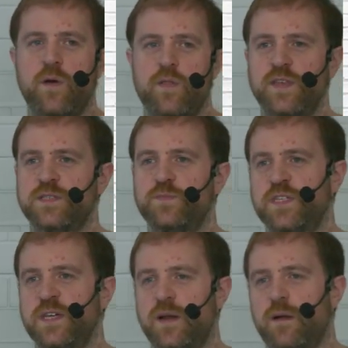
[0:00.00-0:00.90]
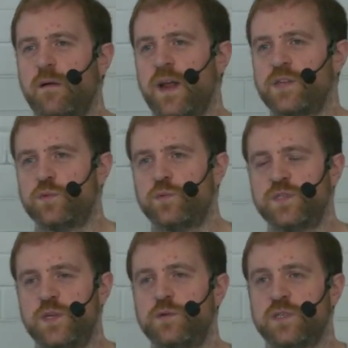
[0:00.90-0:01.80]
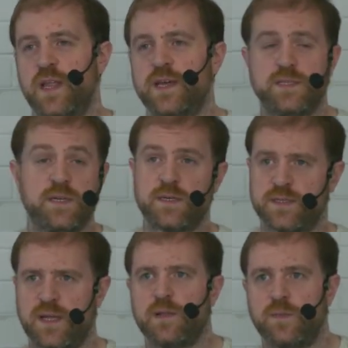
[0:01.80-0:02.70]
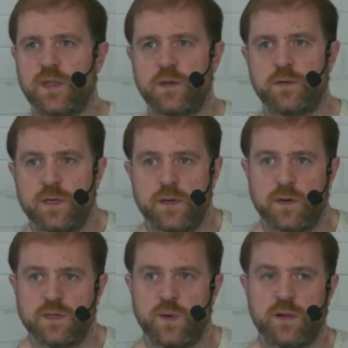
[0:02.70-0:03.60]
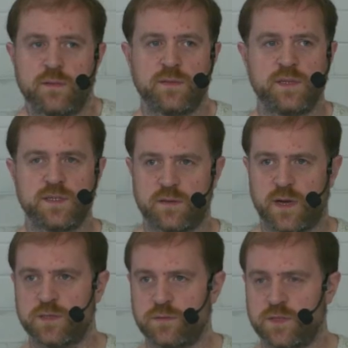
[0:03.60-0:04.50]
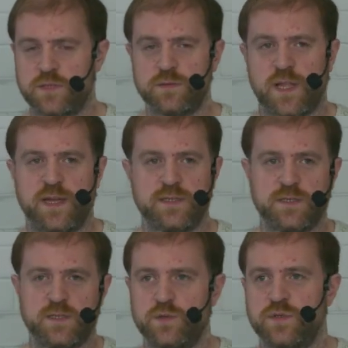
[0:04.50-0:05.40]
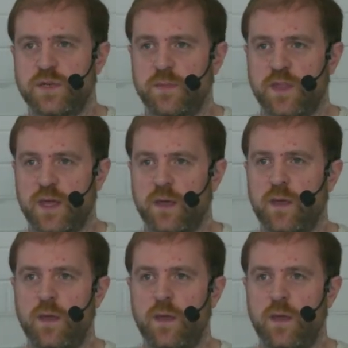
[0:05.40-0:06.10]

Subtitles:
this particular credential was used later, because that'll be in the audit log as well. This credential was used later to do something.